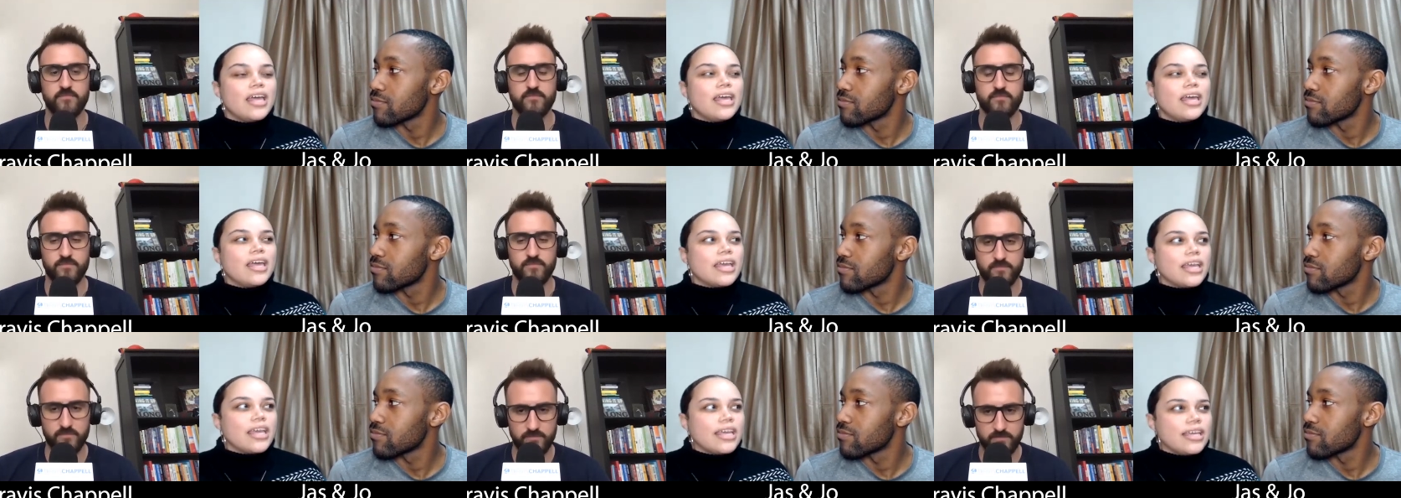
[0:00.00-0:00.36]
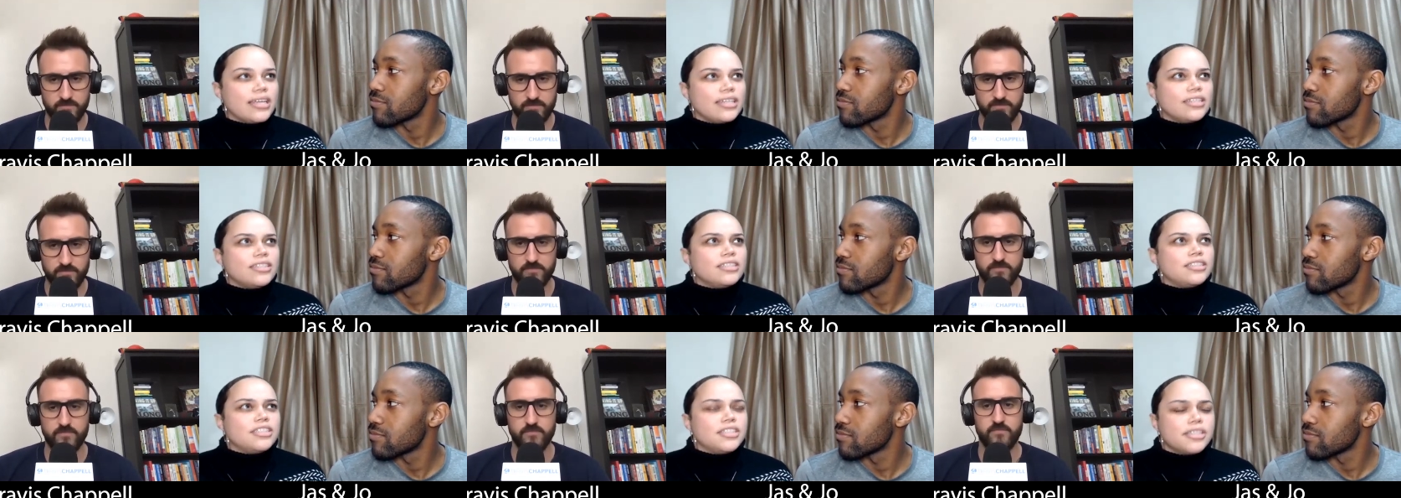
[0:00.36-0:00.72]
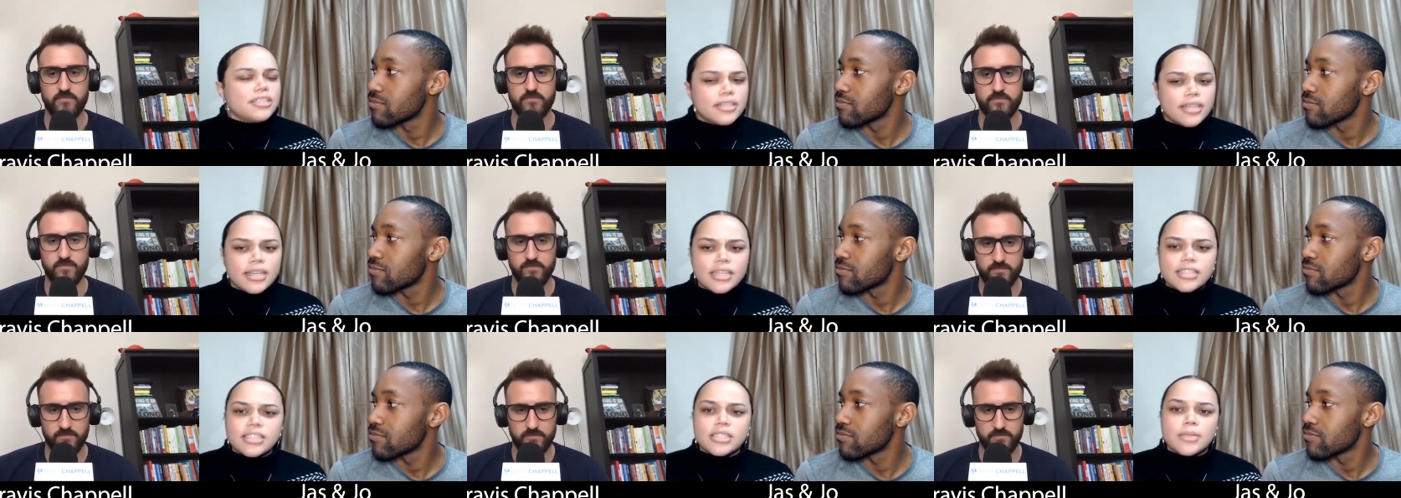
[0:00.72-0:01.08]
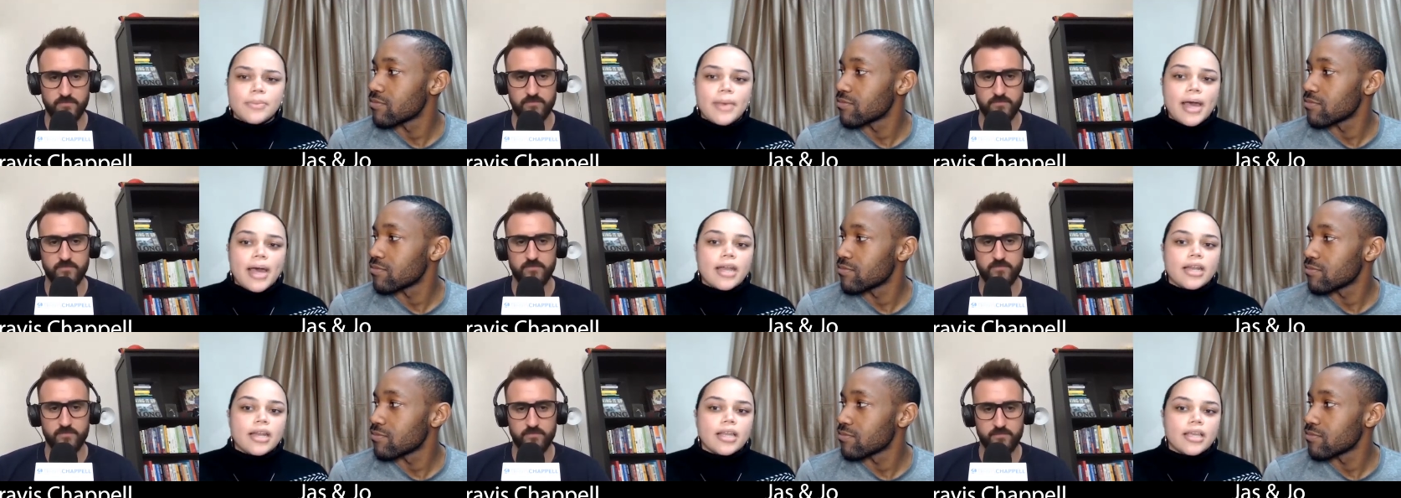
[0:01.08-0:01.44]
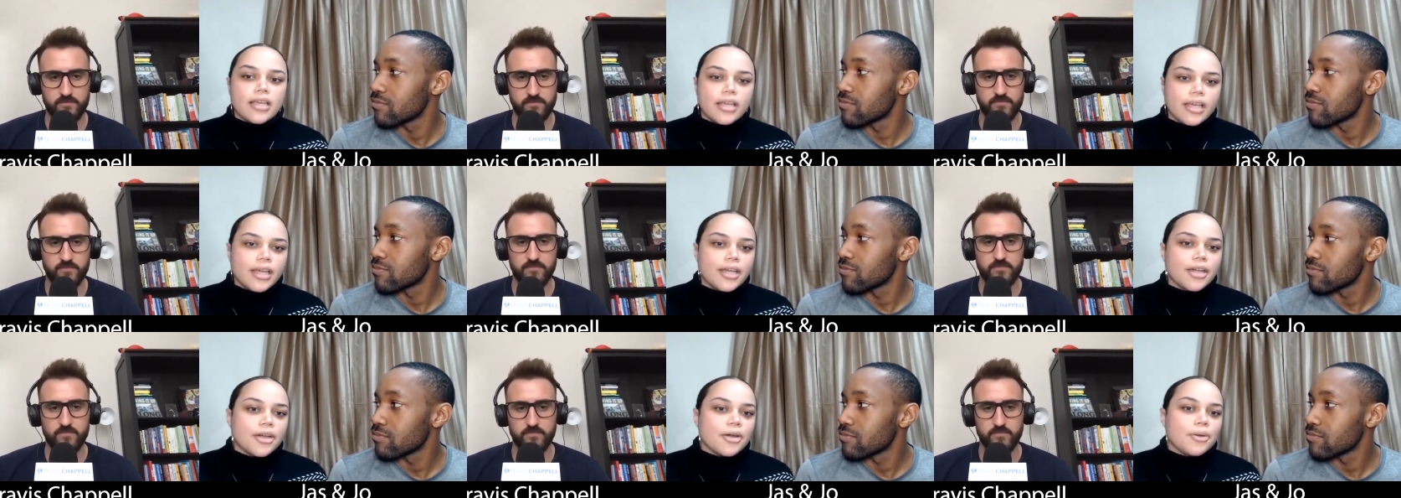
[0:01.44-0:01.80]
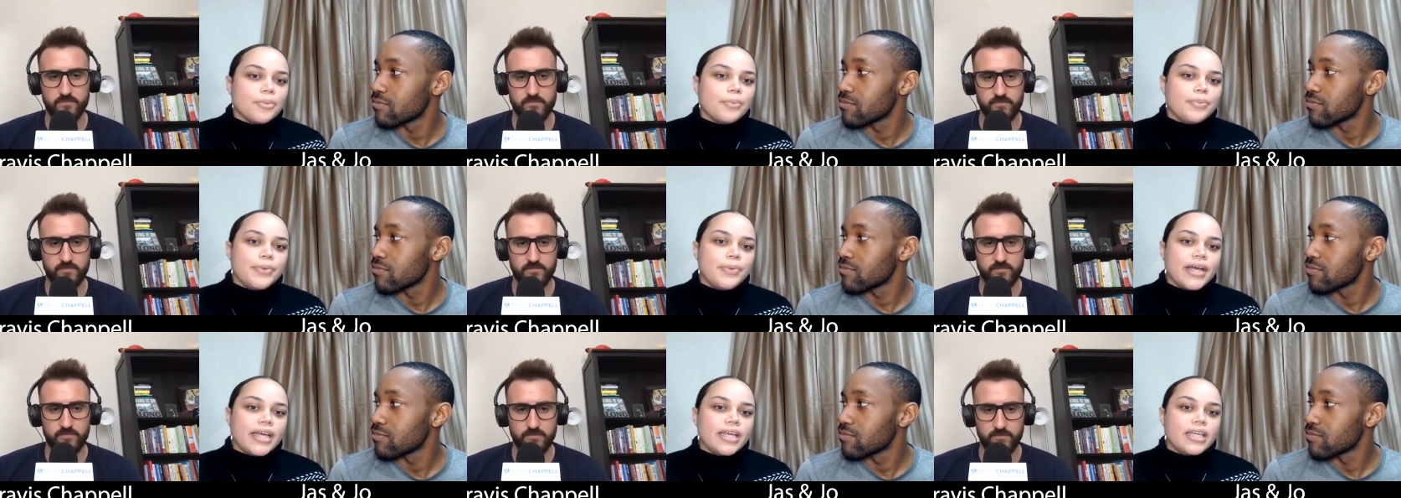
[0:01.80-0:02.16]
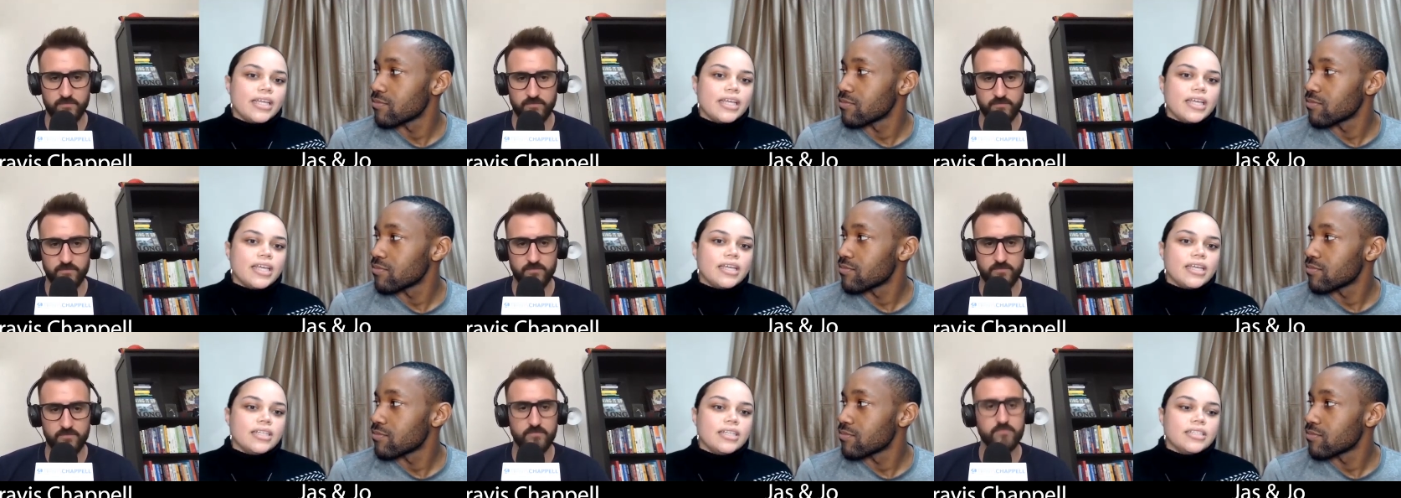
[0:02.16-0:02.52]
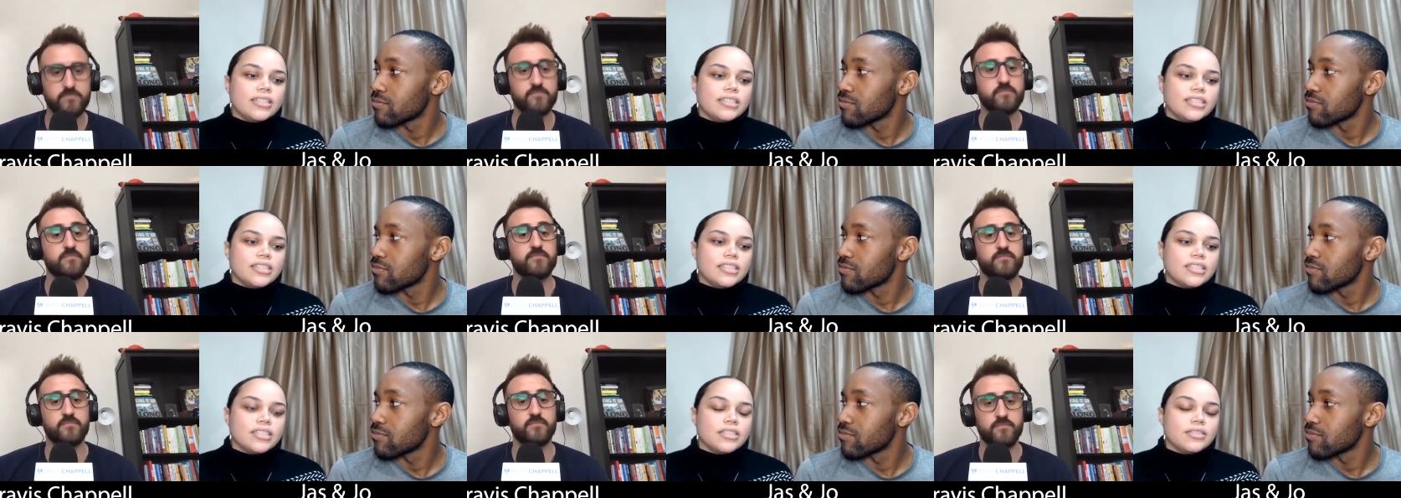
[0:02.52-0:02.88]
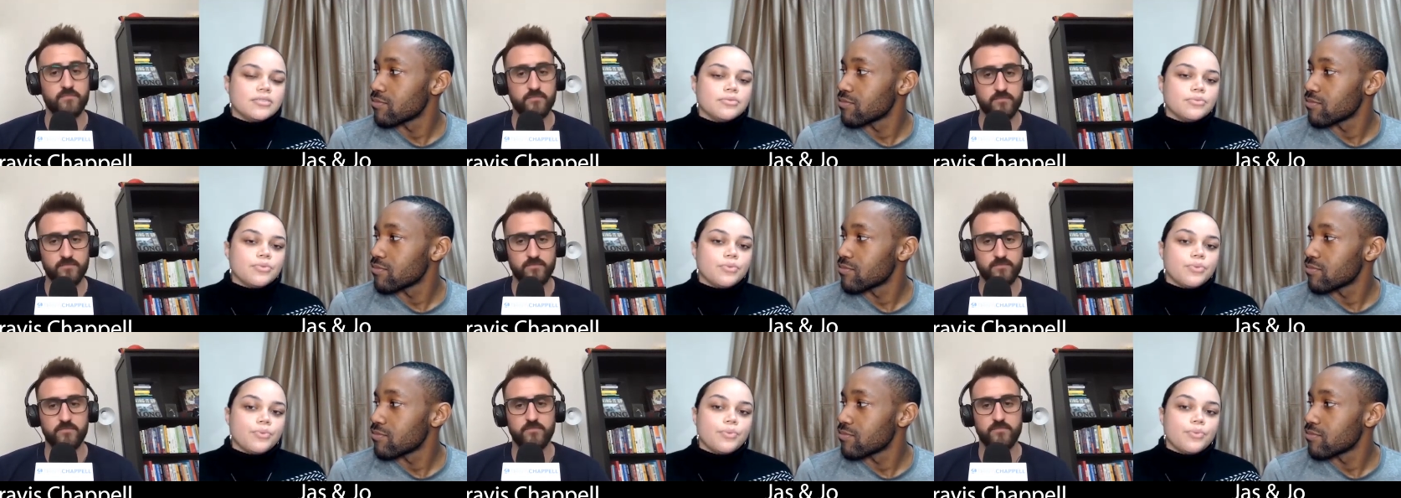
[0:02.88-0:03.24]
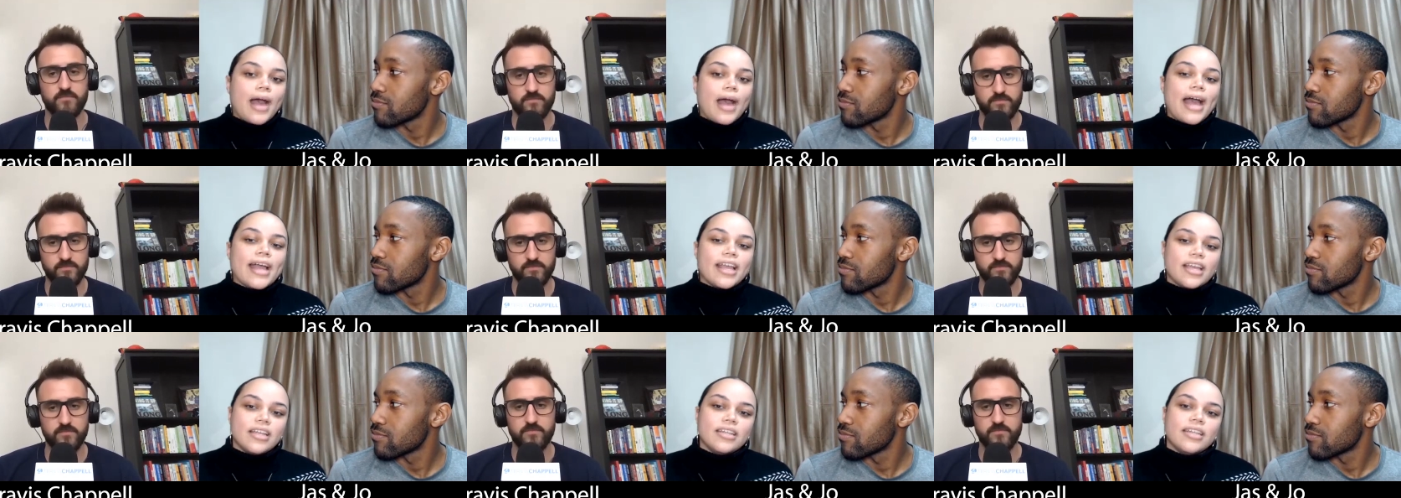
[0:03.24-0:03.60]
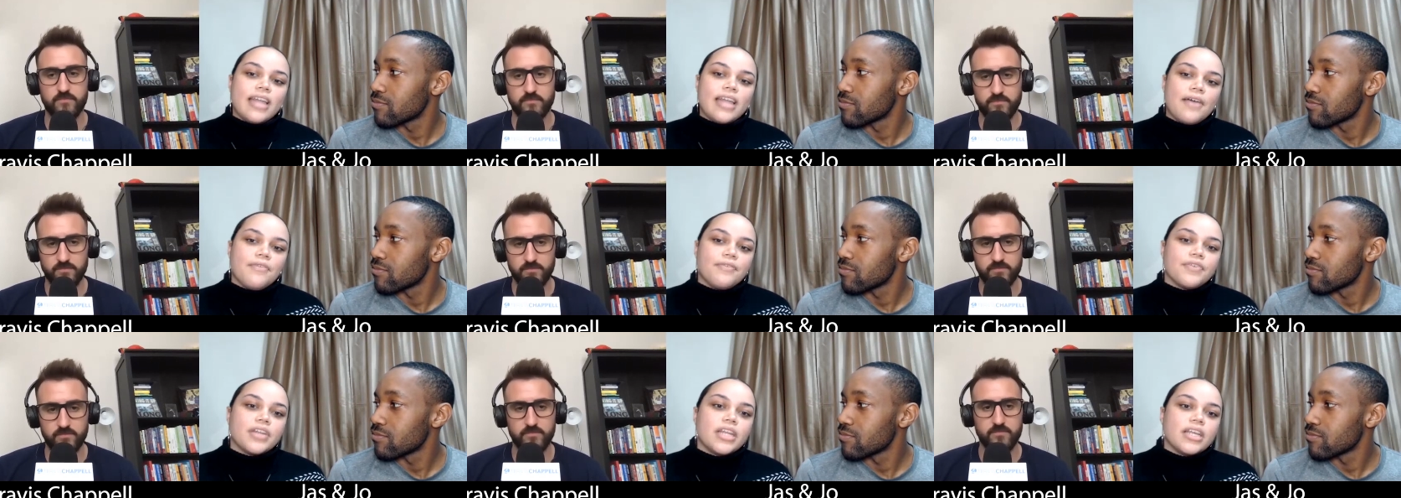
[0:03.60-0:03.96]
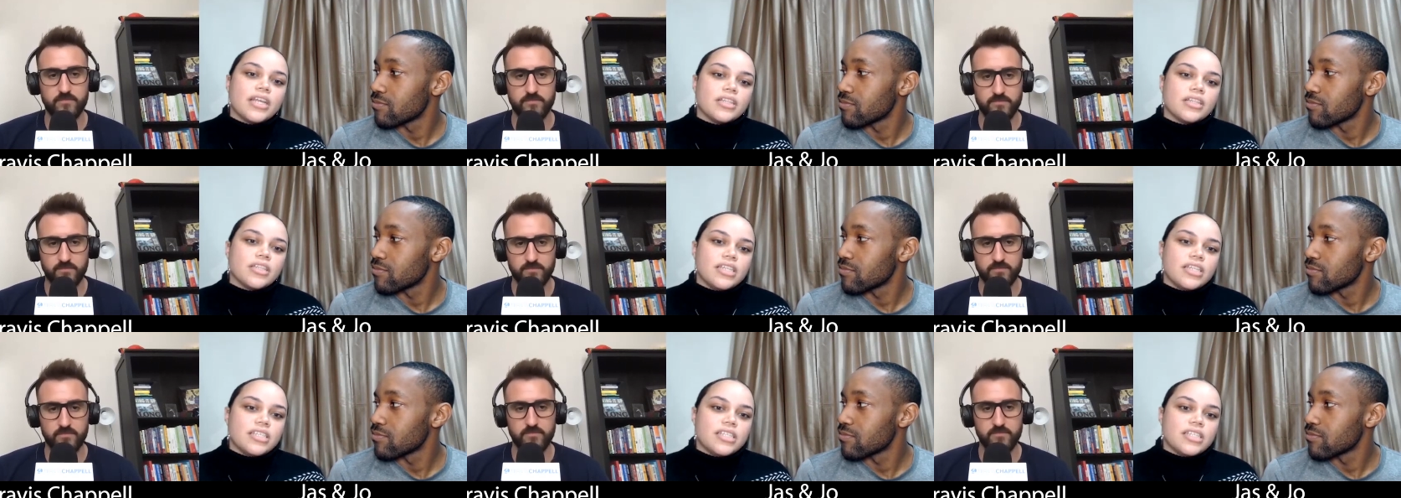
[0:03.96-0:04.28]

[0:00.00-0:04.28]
Speaker 1: it took us about a year but it's i can definitely